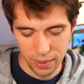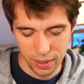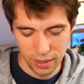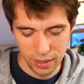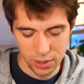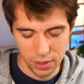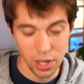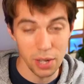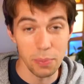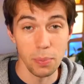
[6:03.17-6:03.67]

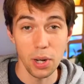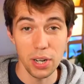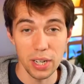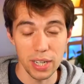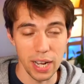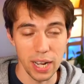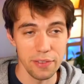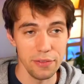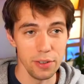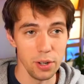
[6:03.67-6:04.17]
so I bought an
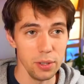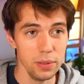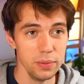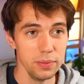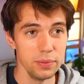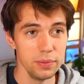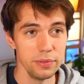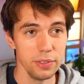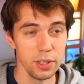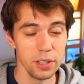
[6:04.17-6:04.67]
iPhone
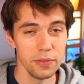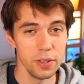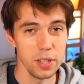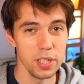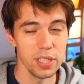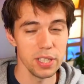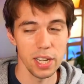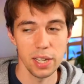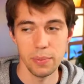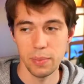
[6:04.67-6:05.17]
for the
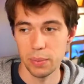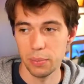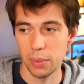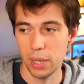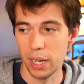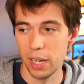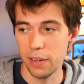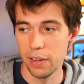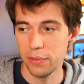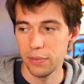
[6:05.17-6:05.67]
first time in my
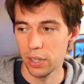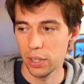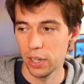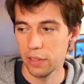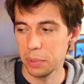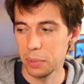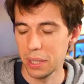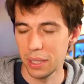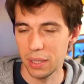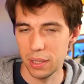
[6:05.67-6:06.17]
life. So
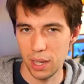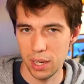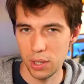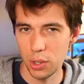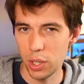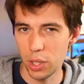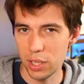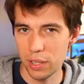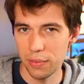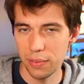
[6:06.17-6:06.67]
I've been an
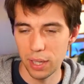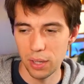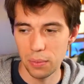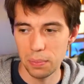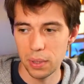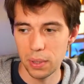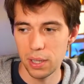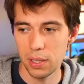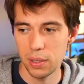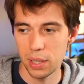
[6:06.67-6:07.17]
Android
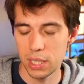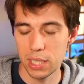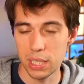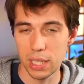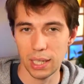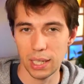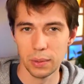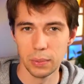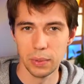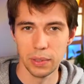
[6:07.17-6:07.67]
developer. I
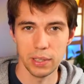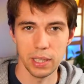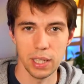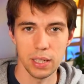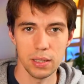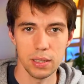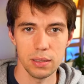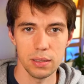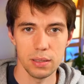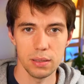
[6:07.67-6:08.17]
started with
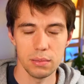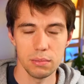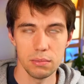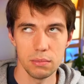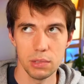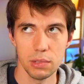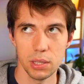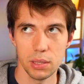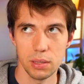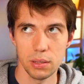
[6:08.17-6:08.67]
that
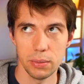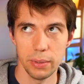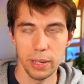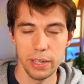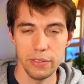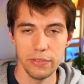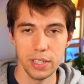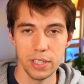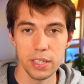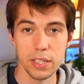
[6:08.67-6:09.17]

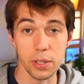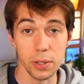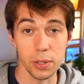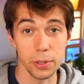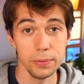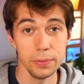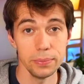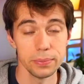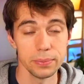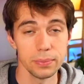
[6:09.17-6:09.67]
12 years
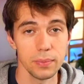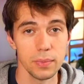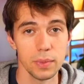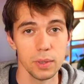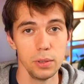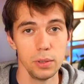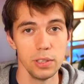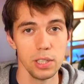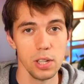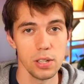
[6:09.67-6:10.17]
ago,
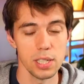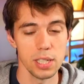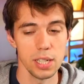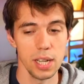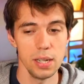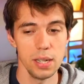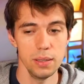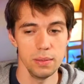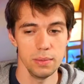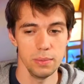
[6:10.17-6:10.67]

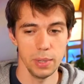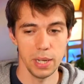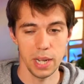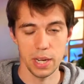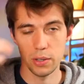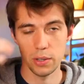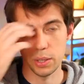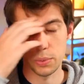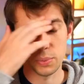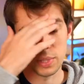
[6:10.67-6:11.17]
2009, when
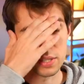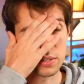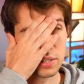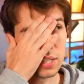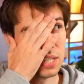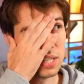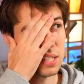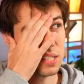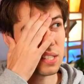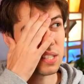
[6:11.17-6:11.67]
Android was
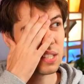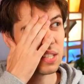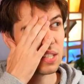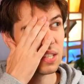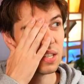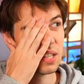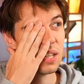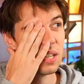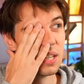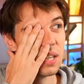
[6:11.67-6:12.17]
released.
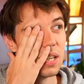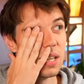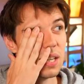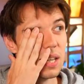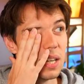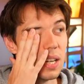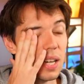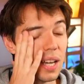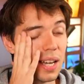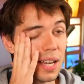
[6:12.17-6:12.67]

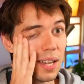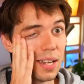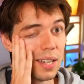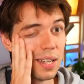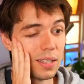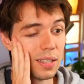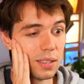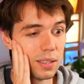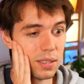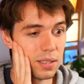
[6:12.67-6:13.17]

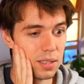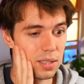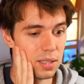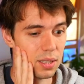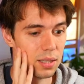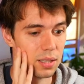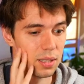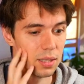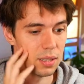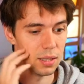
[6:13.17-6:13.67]
And
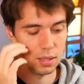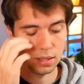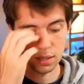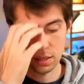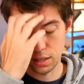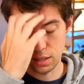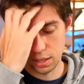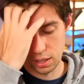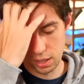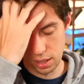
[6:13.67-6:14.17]

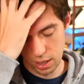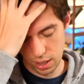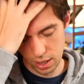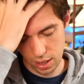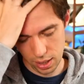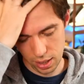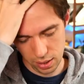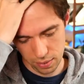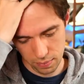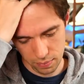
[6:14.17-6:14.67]

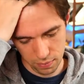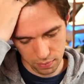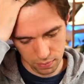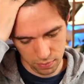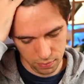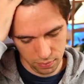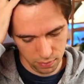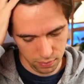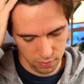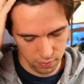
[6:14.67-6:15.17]
I've